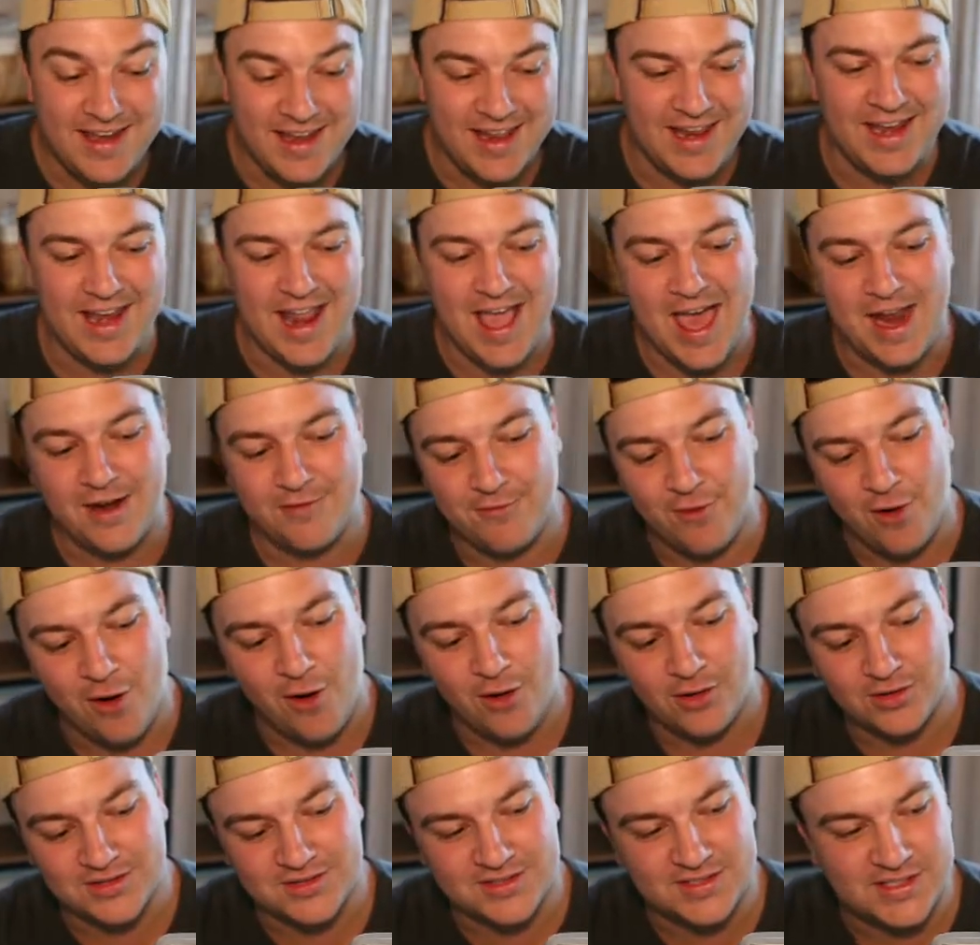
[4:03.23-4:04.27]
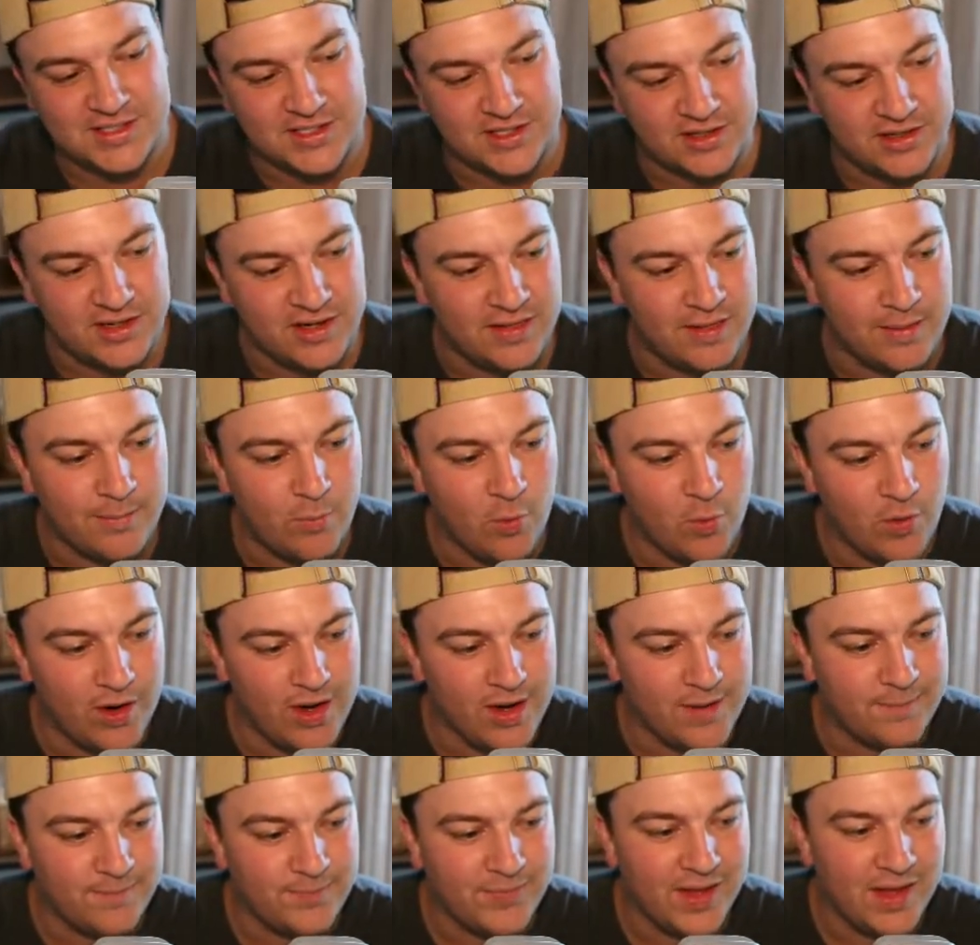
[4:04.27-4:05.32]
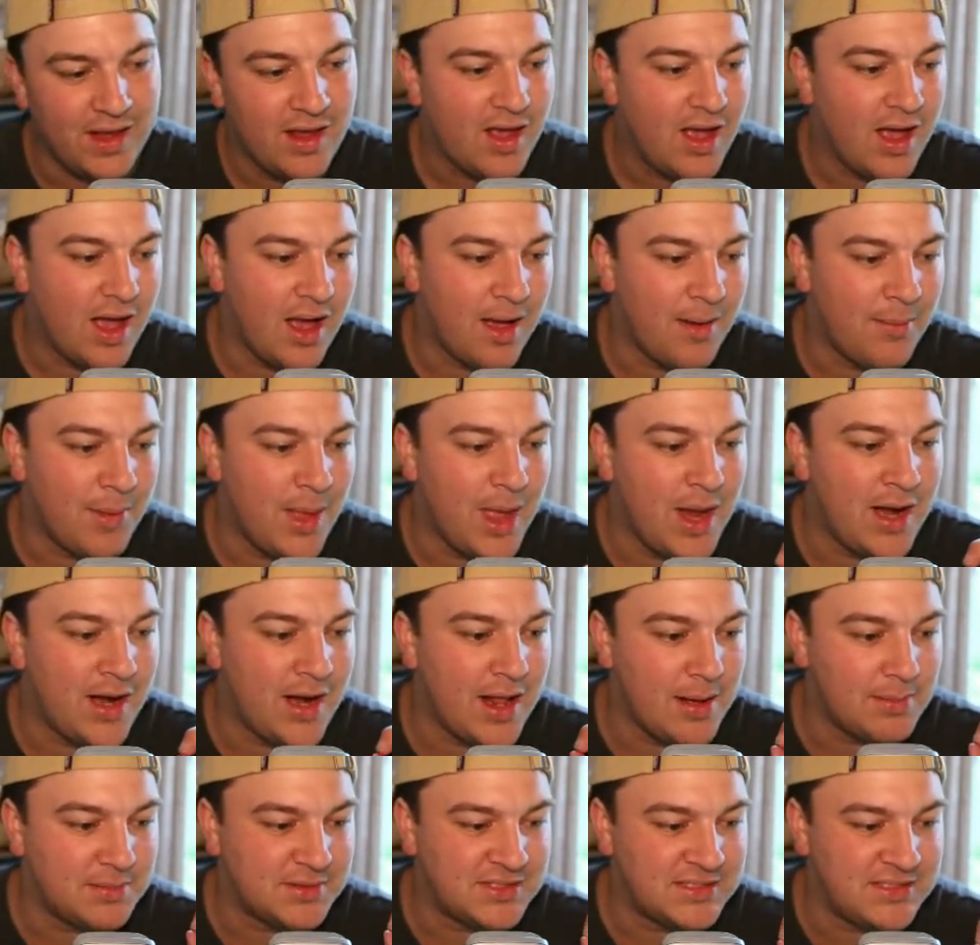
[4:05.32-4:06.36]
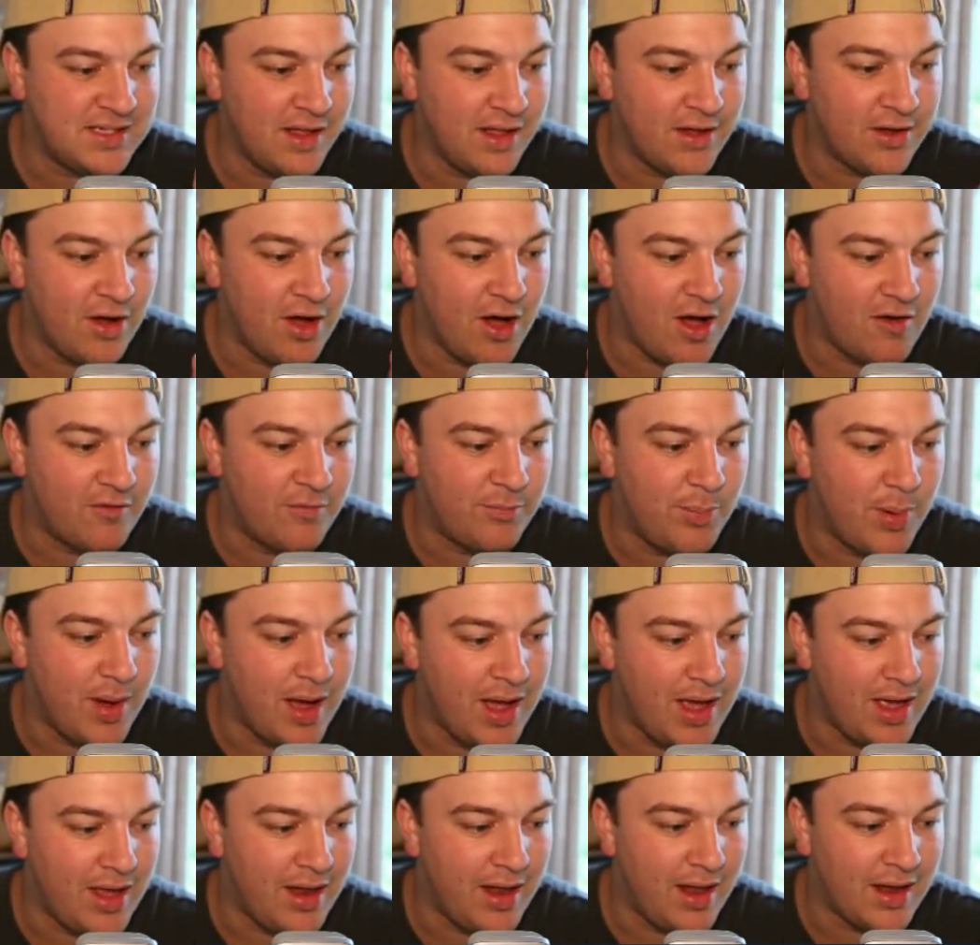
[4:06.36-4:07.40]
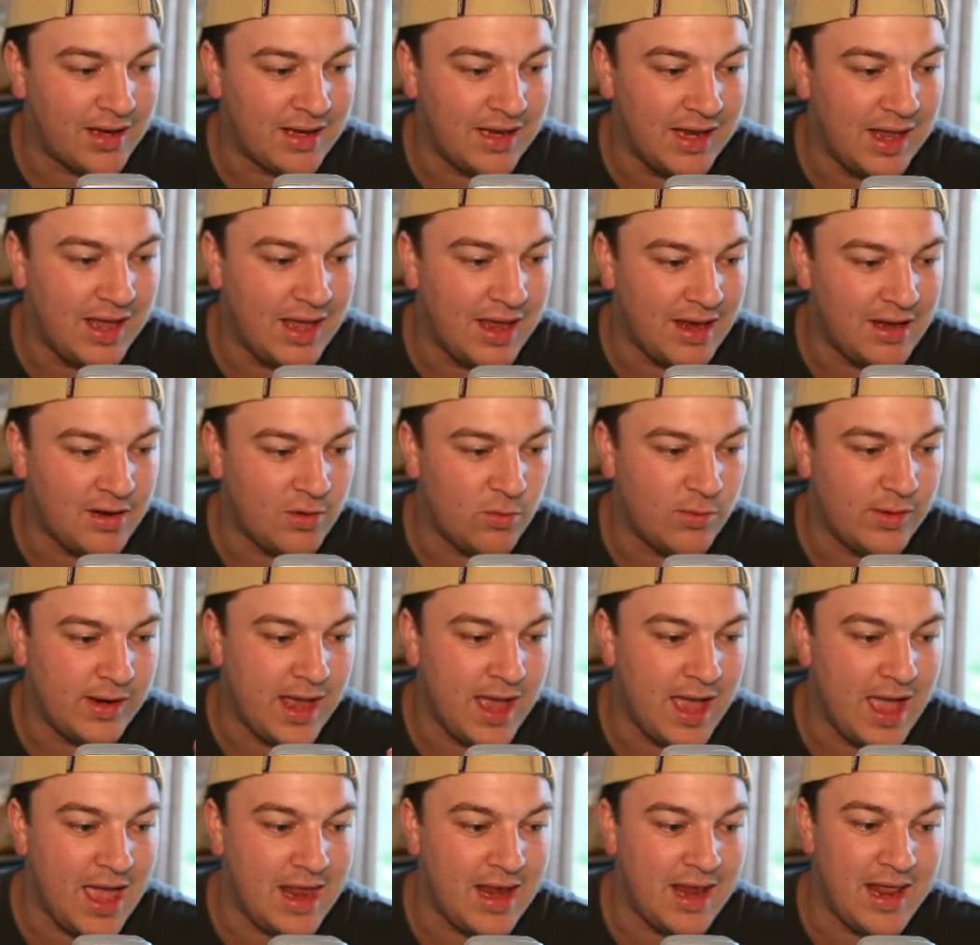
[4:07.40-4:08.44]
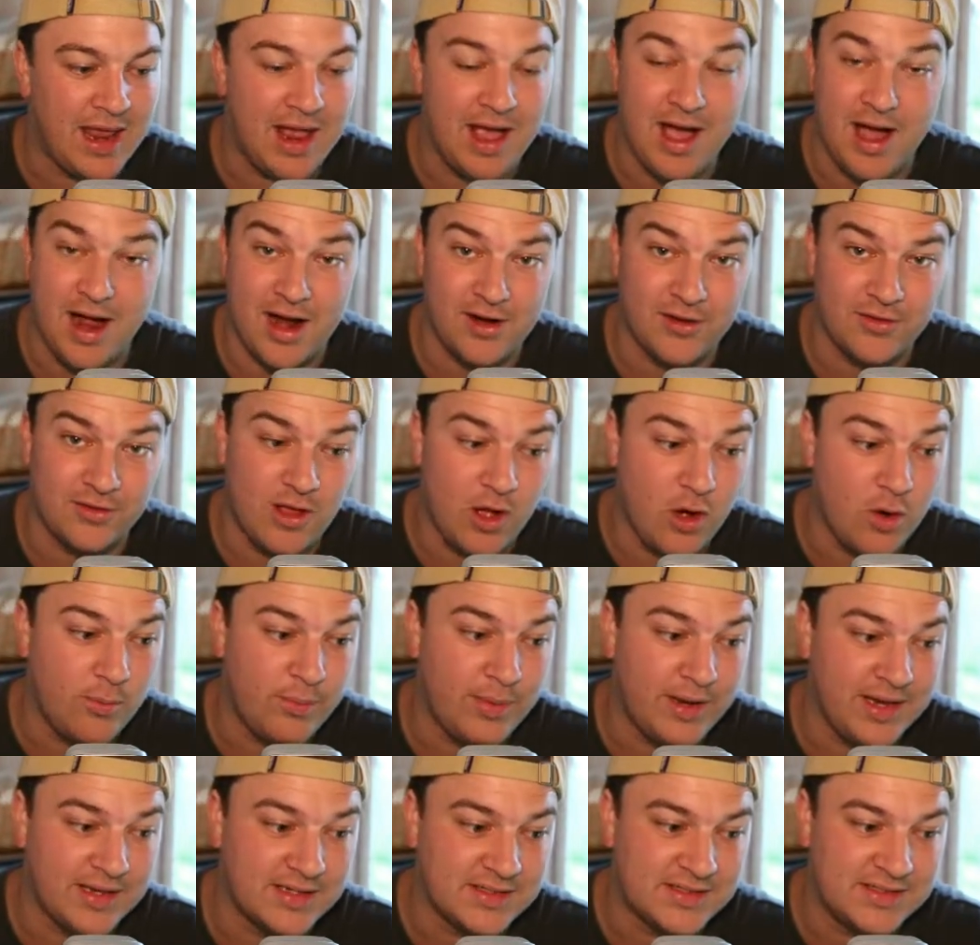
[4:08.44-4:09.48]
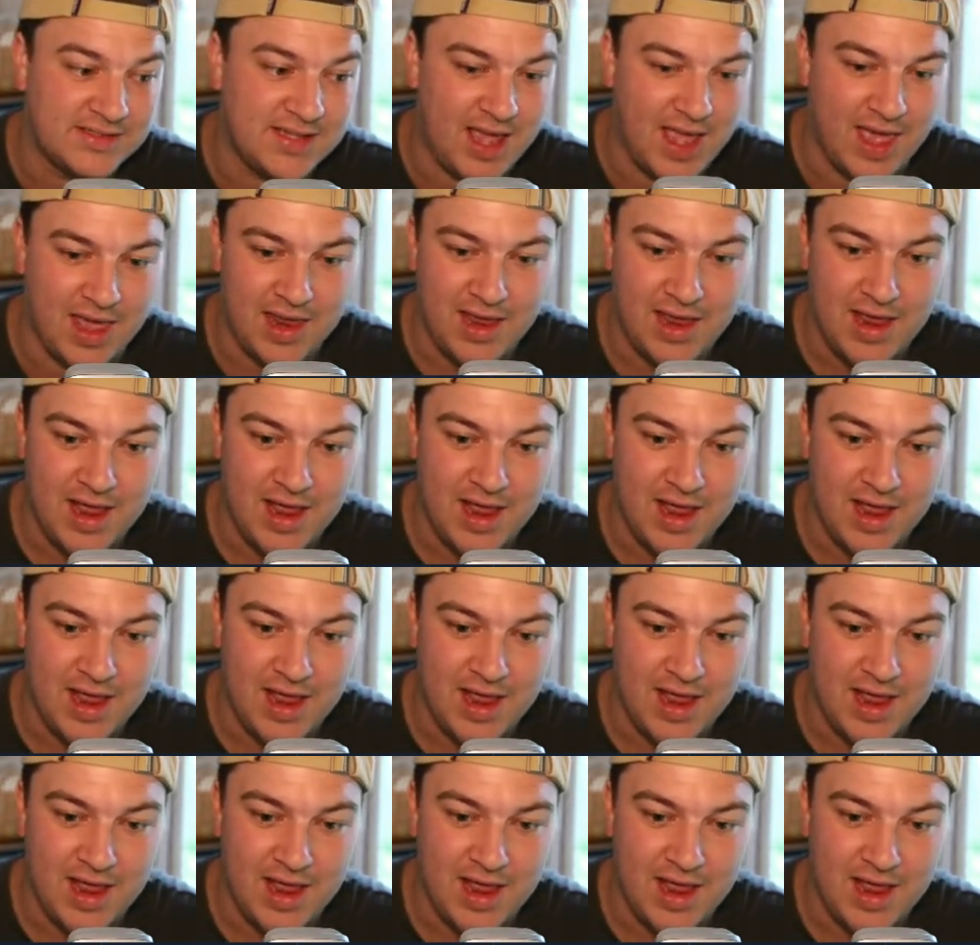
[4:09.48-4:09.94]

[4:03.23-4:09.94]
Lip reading: out of halts here in the morning, ended up selling off, but again, we had a higher low being set.